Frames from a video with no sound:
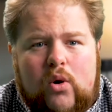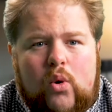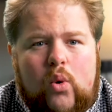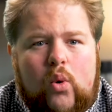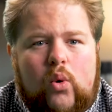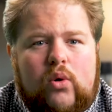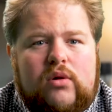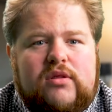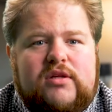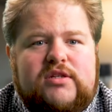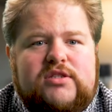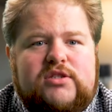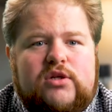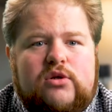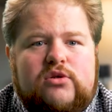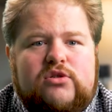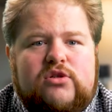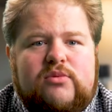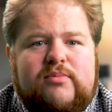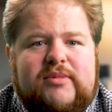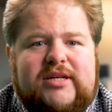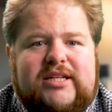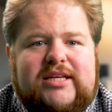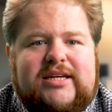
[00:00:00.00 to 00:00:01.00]
or the
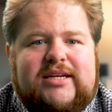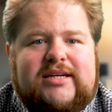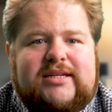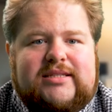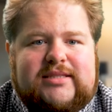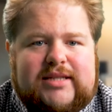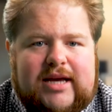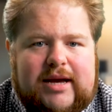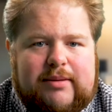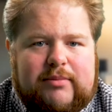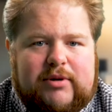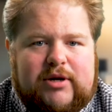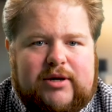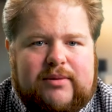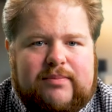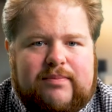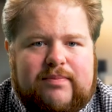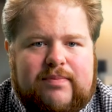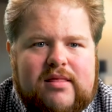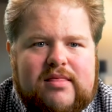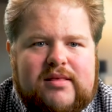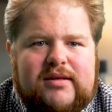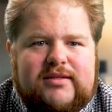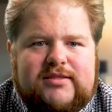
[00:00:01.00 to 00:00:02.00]
Social Media Examiner.
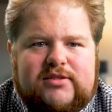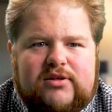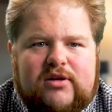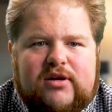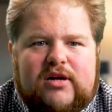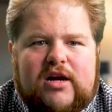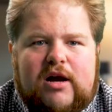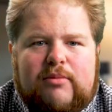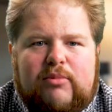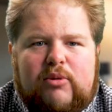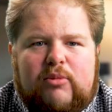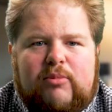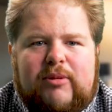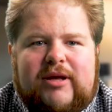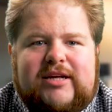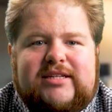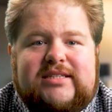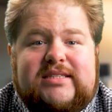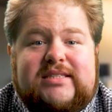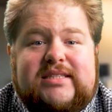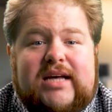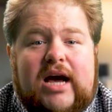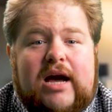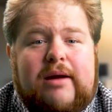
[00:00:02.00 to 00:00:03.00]
These are a couple
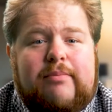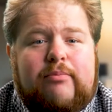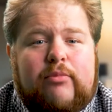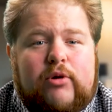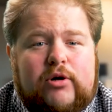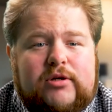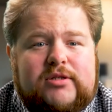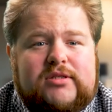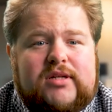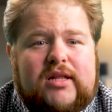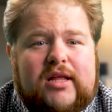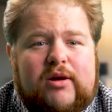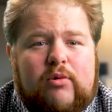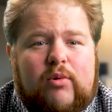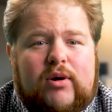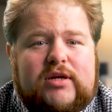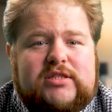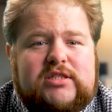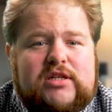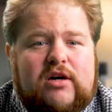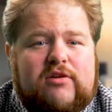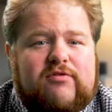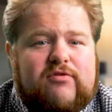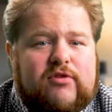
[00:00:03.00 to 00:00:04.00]
places I personally
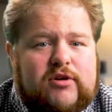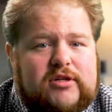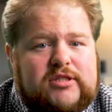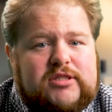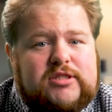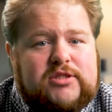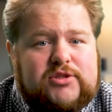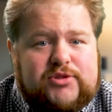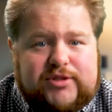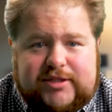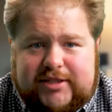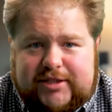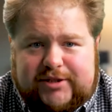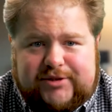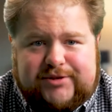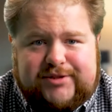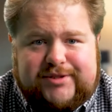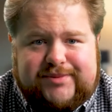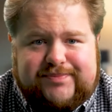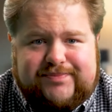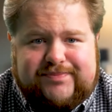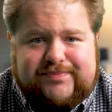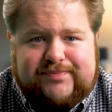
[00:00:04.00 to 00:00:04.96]
watch out for industry news.